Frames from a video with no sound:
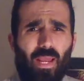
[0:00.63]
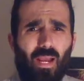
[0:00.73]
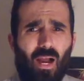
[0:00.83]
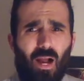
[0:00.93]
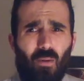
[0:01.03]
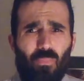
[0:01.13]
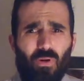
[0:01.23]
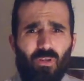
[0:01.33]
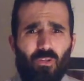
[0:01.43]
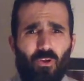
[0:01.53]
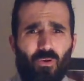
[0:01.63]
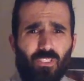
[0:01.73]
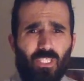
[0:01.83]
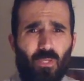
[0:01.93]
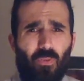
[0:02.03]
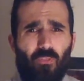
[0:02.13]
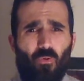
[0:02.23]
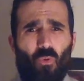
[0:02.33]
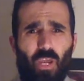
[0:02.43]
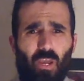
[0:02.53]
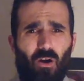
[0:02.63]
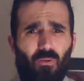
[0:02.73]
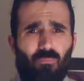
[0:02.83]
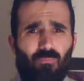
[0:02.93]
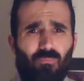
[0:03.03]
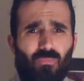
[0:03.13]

Up! You're asleep at the wheel!